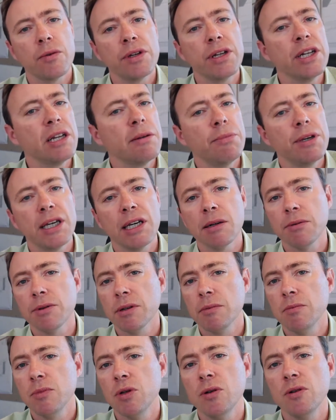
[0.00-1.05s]
So we need to be
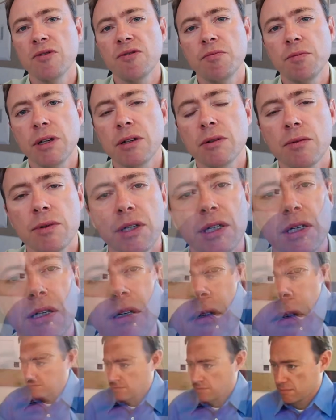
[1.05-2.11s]
able to move
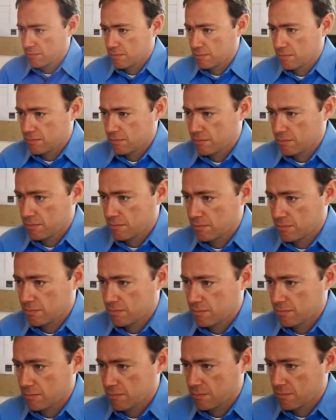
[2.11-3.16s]
between
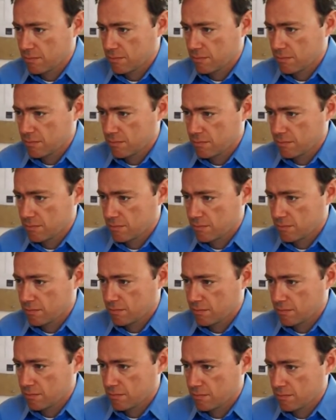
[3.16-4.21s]
vector-based,
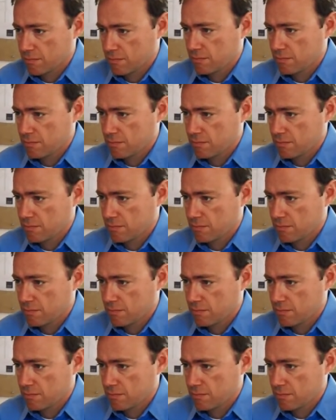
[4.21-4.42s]
graphic-based,